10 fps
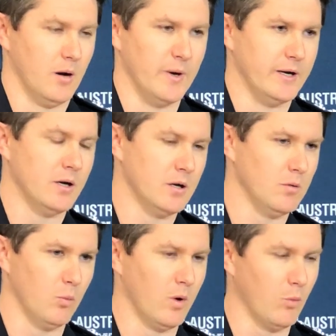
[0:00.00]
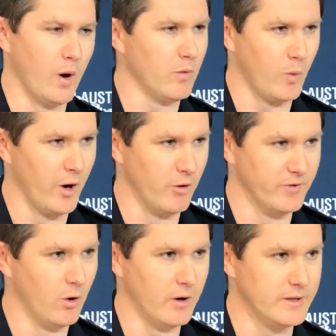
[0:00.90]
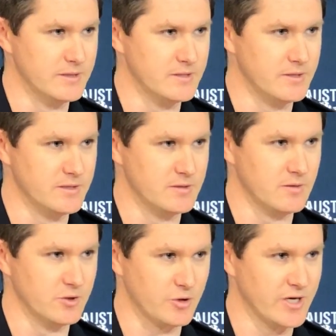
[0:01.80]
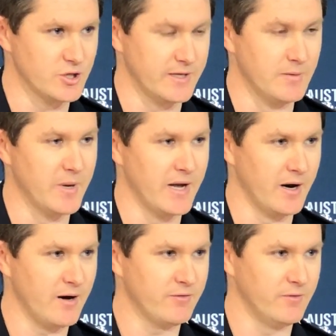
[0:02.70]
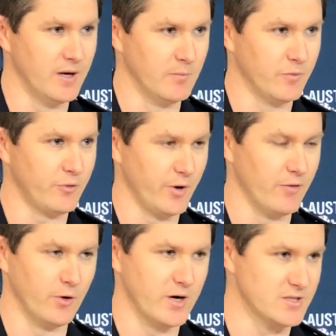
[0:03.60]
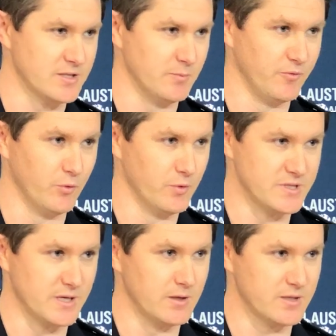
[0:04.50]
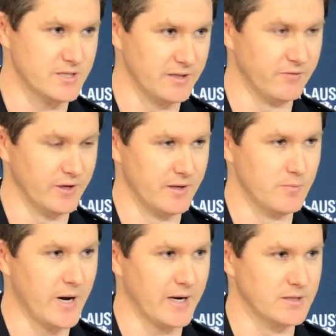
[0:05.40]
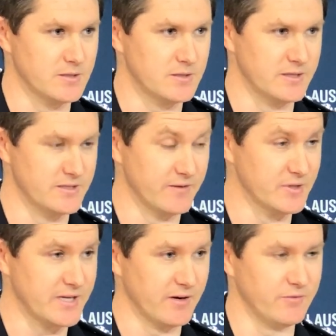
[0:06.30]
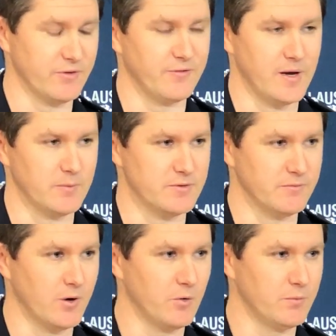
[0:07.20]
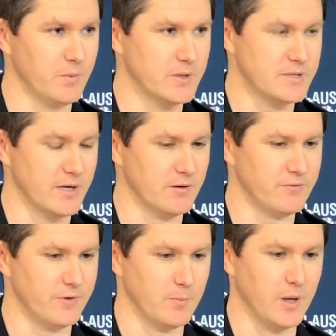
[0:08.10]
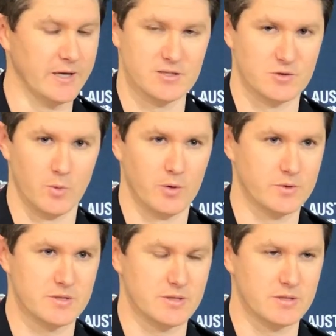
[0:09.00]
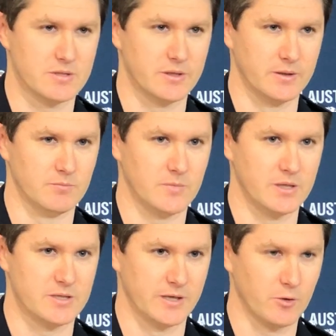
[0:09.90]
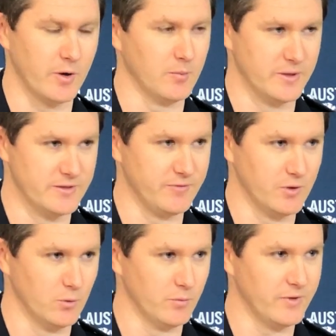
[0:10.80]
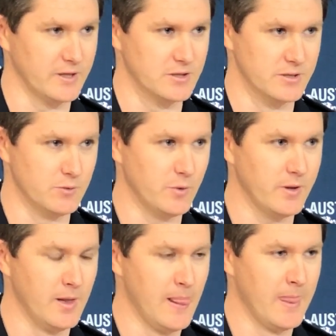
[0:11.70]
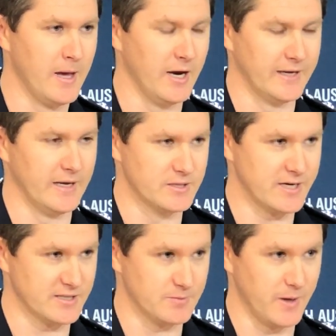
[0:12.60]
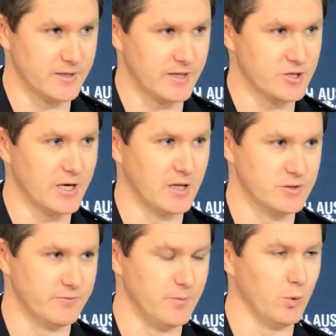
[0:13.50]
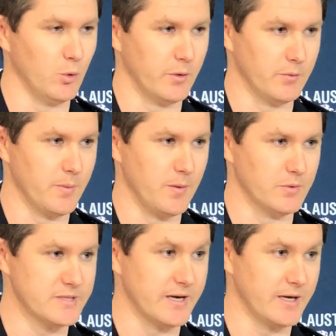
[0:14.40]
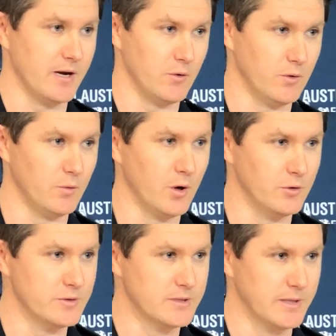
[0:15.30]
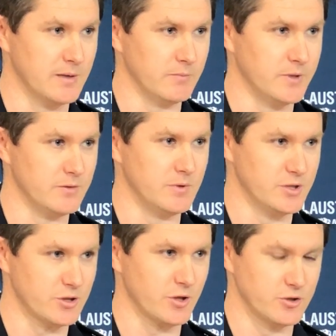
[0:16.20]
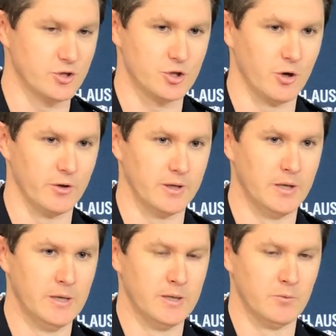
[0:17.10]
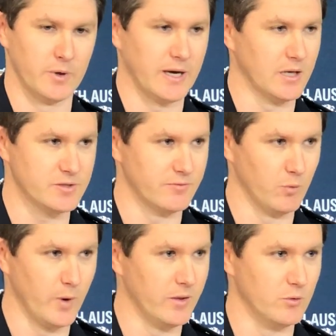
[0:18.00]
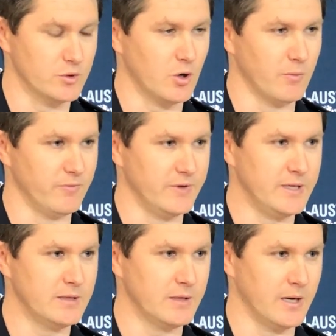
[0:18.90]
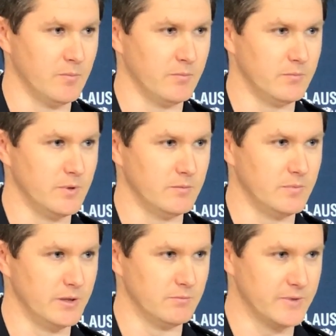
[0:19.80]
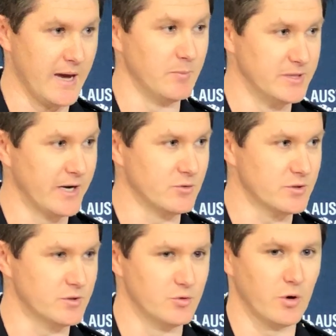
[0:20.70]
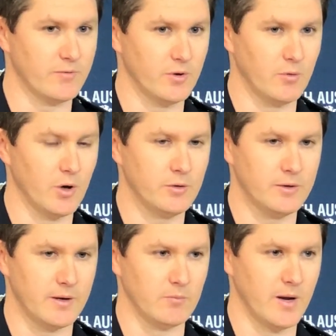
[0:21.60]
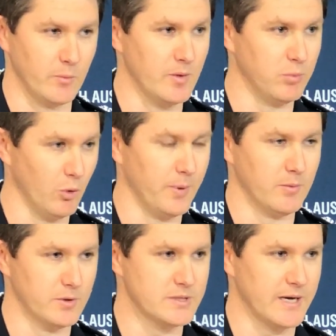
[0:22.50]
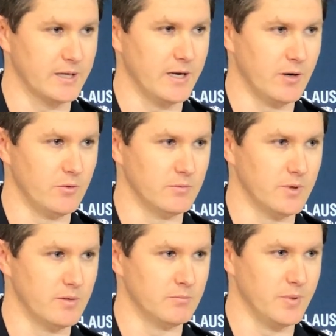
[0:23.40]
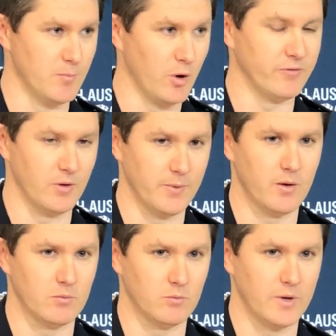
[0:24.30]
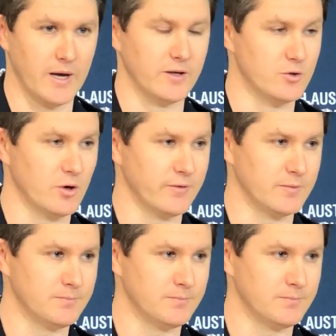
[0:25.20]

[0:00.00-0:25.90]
I mean, one overnight is a tragedy and bad enough. Three overnight, as I said before, is a significant impact. It's devastating for the families involved, but for the police as well, it's an incredibly difficult thing to deal with. And again, it takes us back to that challenge of imploring with people to take care on the roads. It just goes to show that regardless of the weather or time of year, it can be dangerous to drive on the road, and we implore people to take care and be mindful about how they're driving.